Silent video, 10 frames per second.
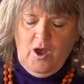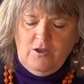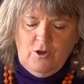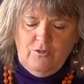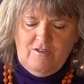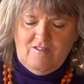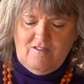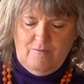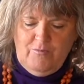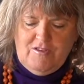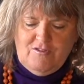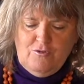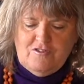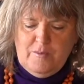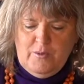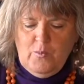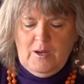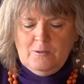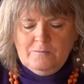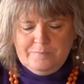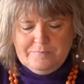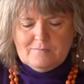I know this saucepan well,